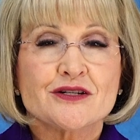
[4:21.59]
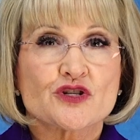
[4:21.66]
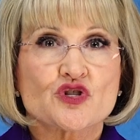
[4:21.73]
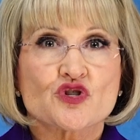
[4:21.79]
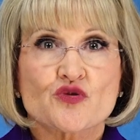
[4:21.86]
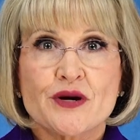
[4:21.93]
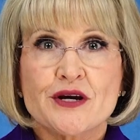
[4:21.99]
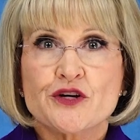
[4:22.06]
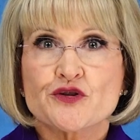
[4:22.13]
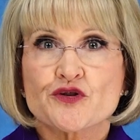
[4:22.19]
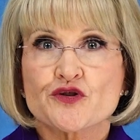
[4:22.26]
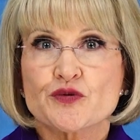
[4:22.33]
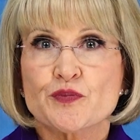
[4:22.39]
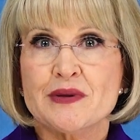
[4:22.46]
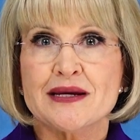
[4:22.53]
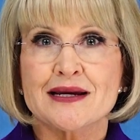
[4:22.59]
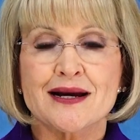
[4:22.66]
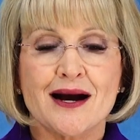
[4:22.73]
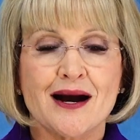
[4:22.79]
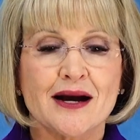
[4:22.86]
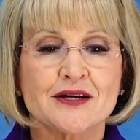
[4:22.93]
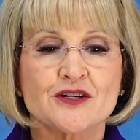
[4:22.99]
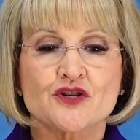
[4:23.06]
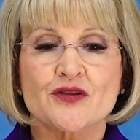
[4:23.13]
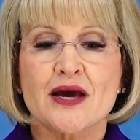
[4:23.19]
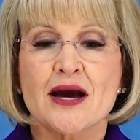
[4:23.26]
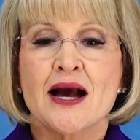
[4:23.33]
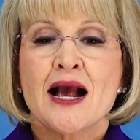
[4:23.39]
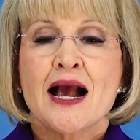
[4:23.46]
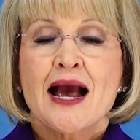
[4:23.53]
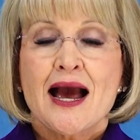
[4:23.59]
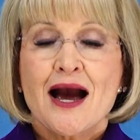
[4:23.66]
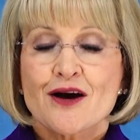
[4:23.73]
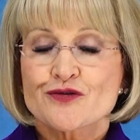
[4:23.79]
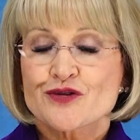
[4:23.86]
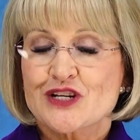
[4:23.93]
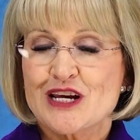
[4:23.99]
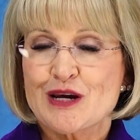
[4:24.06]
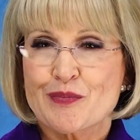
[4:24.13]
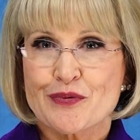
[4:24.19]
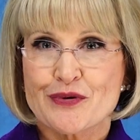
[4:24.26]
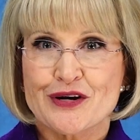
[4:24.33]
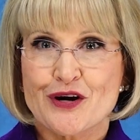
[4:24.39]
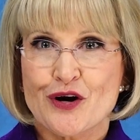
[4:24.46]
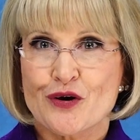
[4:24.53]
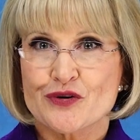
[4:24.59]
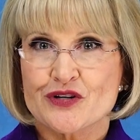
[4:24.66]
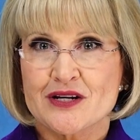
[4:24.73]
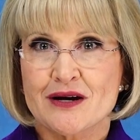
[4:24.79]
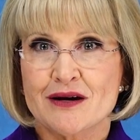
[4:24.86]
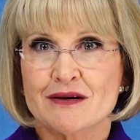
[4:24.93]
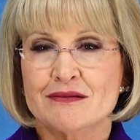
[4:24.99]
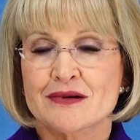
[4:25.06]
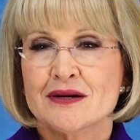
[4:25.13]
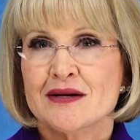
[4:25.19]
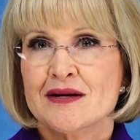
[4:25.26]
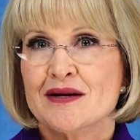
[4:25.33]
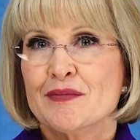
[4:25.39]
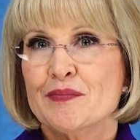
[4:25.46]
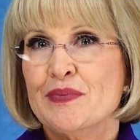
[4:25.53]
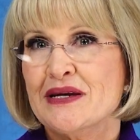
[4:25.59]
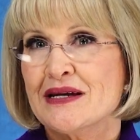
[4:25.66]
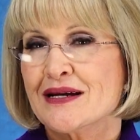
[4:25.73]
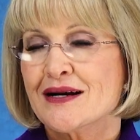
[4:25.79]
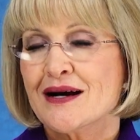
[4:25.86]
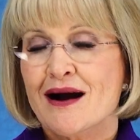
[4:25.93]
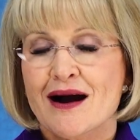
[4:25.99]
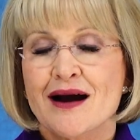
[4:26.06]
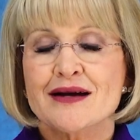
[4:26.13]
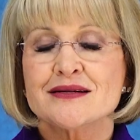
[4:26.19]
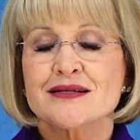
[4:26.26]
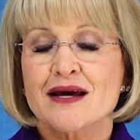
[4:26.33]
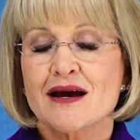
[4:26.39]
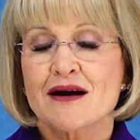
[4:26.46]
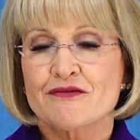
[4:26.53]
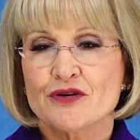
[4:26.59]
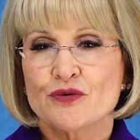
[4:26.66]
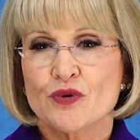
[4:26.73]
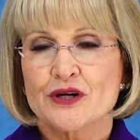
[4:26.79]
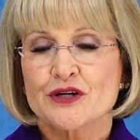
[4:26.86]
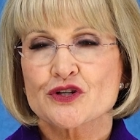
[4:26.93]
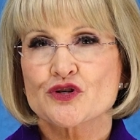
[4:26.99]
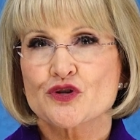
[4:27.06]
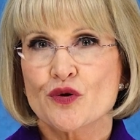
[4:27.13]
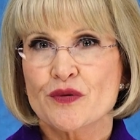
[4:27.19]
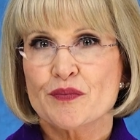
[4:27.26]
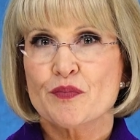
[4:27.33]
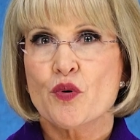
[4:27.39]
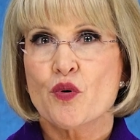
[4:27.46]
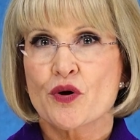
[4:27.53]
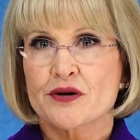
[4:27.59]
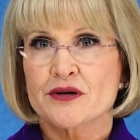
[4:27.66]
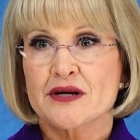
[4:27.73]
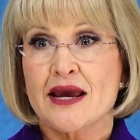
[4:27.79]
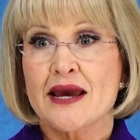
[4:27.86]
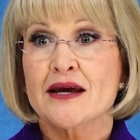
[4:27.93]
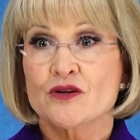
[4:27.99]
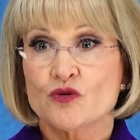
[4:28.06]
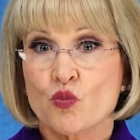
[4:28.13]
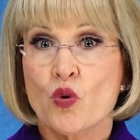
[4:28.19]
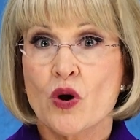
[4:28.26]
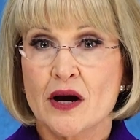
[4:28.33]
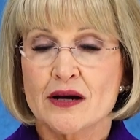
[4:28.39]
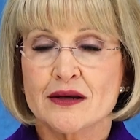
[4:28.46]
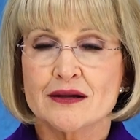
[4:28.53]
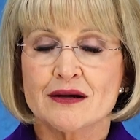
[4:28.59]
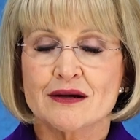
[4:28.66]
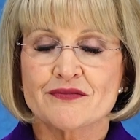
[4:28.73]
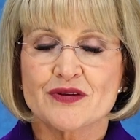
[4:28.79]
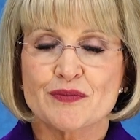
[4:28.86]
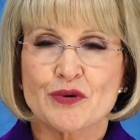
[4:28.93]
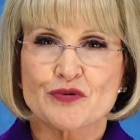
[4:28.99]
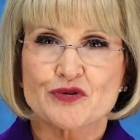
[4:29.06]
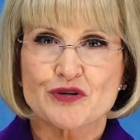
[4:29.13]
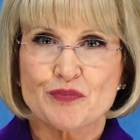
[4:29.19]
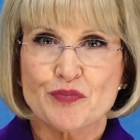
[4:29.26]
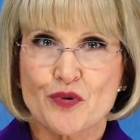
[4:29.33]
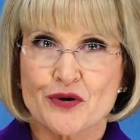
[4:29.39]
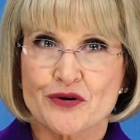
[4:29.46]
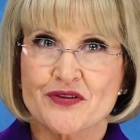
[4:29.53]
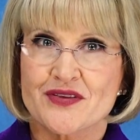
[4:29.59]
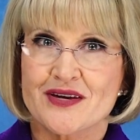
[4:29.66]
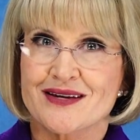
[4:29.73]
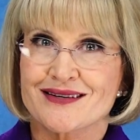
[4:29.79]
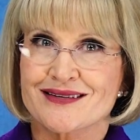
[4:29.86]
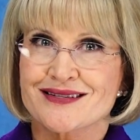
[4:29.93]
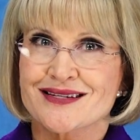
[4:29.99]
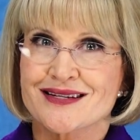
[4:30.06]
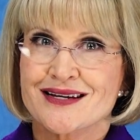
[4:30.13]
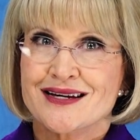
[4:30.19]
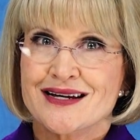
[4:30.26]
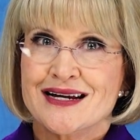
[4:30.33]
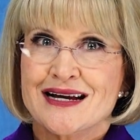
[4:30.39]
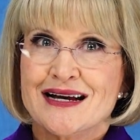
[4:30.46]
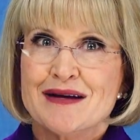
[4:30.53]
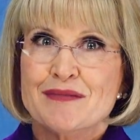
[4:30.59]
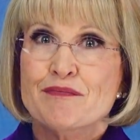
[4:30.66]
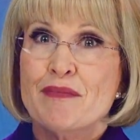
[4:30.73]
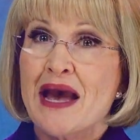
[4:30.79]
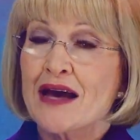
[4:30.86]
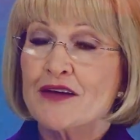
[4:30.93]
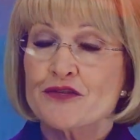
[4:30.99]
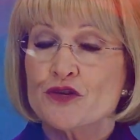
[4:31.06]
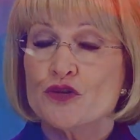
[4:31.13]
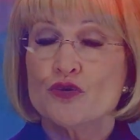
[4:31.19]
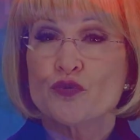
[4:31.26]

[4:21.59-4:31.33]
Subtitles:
strangers, being kind to the housekeeper in a hotel, being kind to everyone is so important, and one of the most important things. Matthew